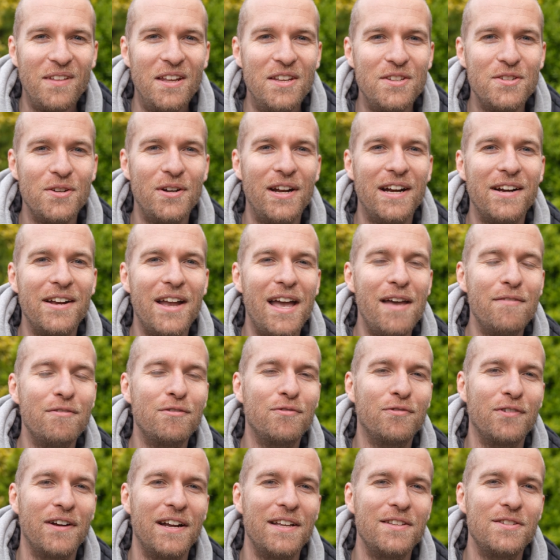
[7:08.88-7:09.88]
So there you have
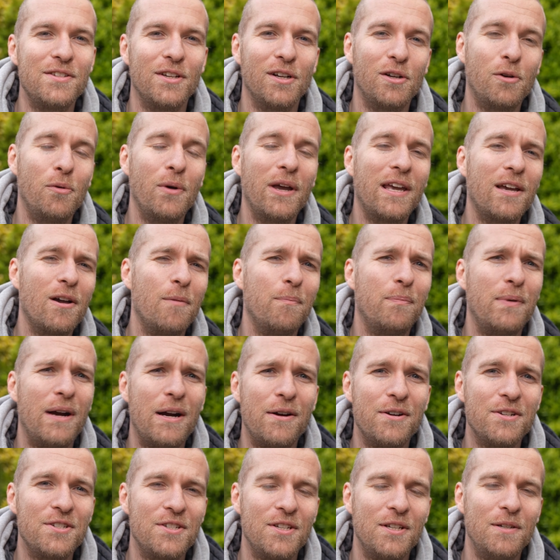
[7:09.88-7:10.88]
it, friends, a quick
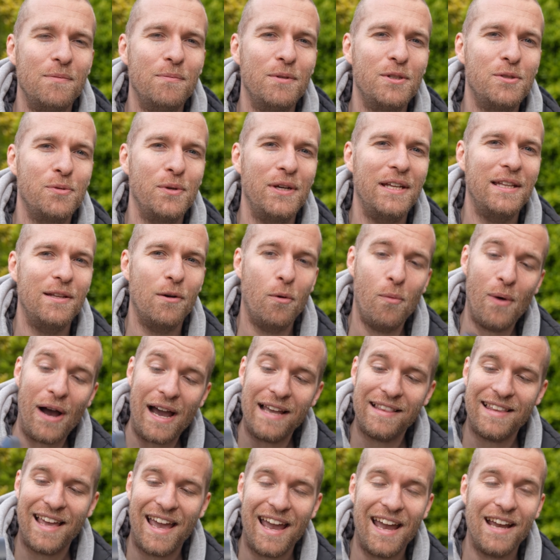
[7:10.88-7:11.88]
comparison between the
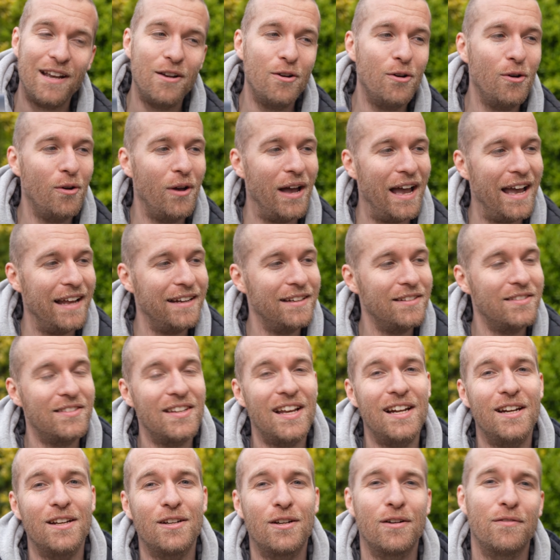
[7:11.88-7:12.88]
wide angle and the
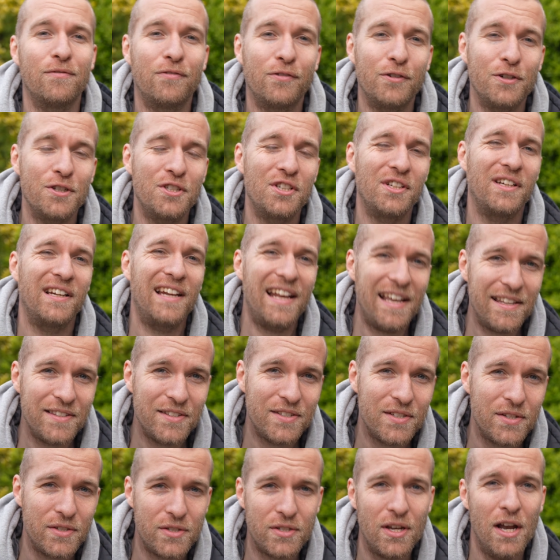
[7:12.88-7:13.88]
teleconversion
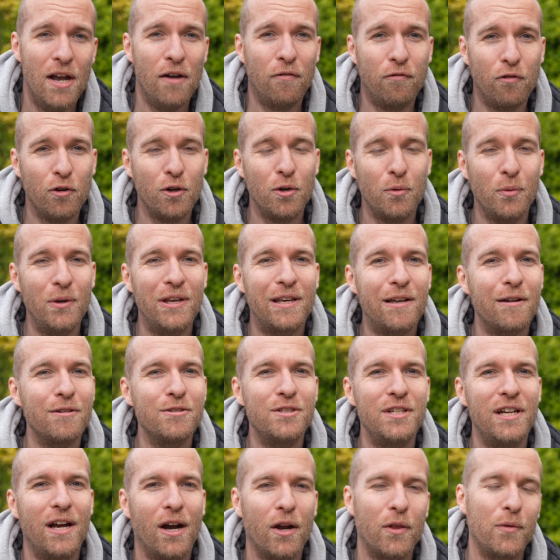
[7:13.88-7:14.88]
lenses for the Ricoh
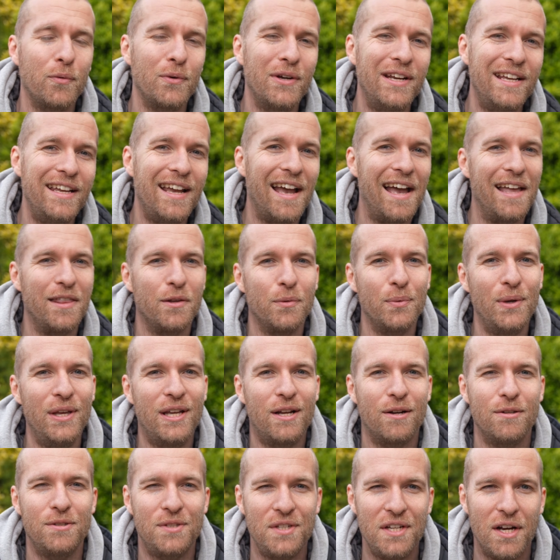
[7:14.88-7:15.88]
GR3 and the
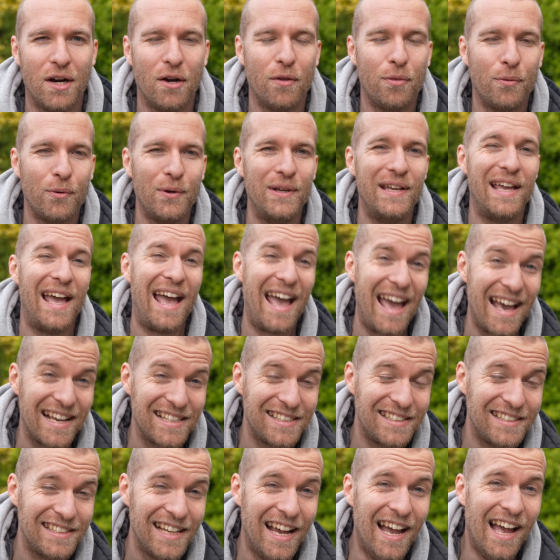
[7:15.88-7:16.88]
Ricoh
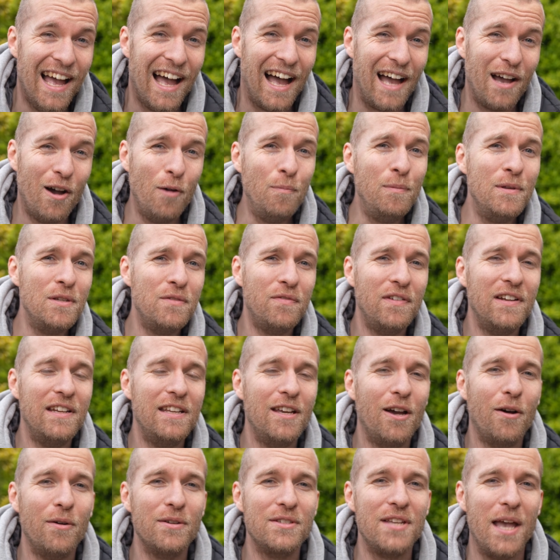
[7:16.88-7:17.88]
GR3X. I hope this
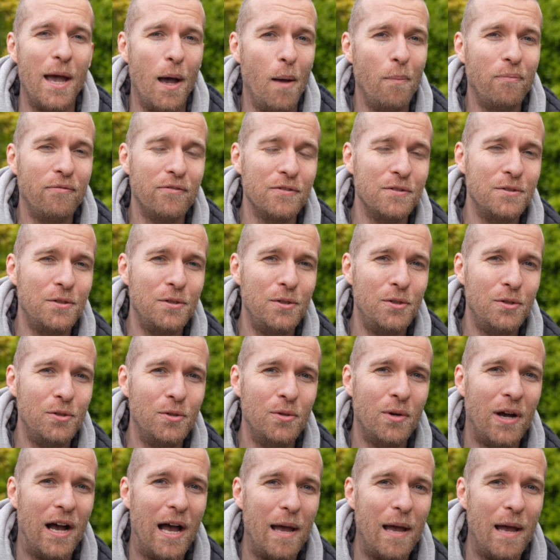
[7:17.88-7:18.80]
video is helpful to you.